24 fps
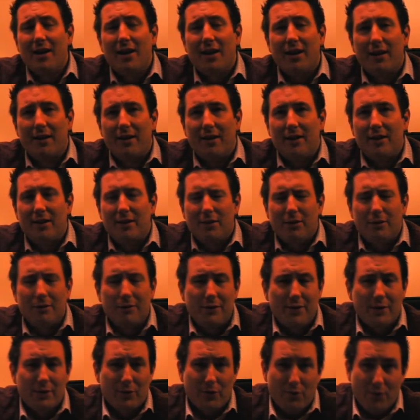Uh,
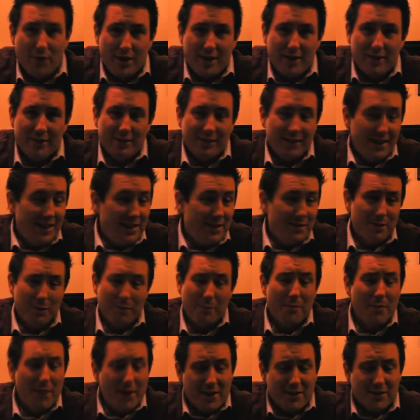they're great. He's
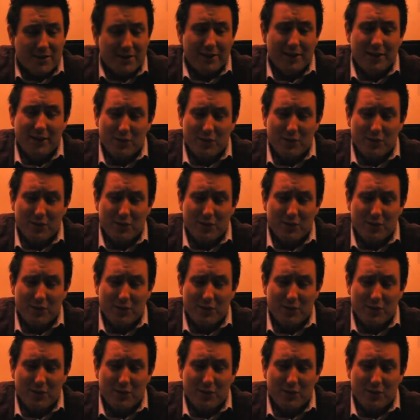amazing.